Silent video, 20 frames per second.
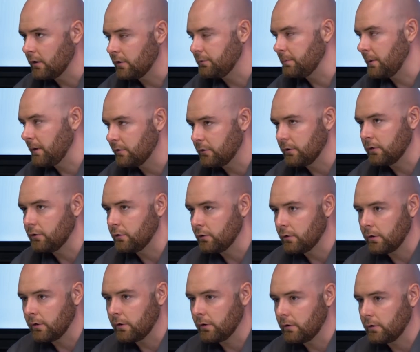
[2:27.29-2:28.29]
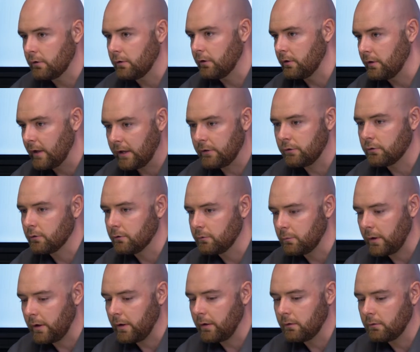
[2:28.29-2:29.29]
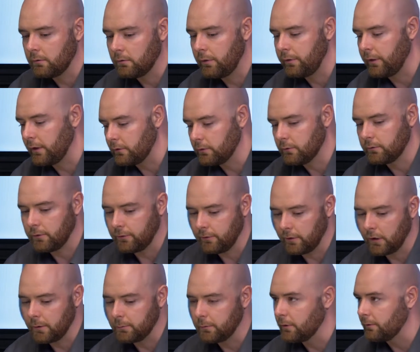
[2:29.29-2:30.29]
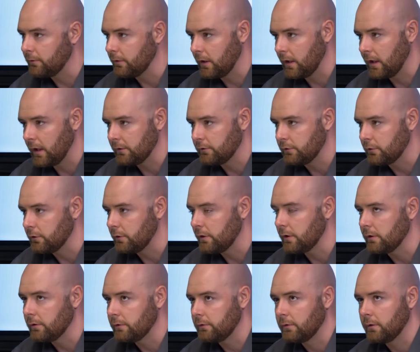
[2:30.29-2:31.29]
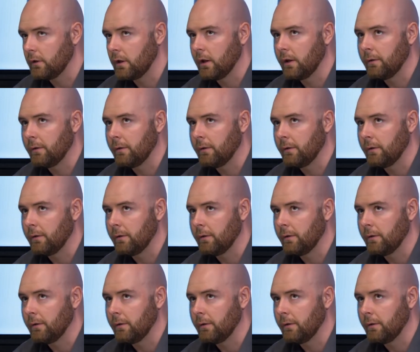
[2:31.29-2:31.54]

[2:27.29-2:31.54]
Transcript: especially due to the nature of where things have developed over the last 2 years.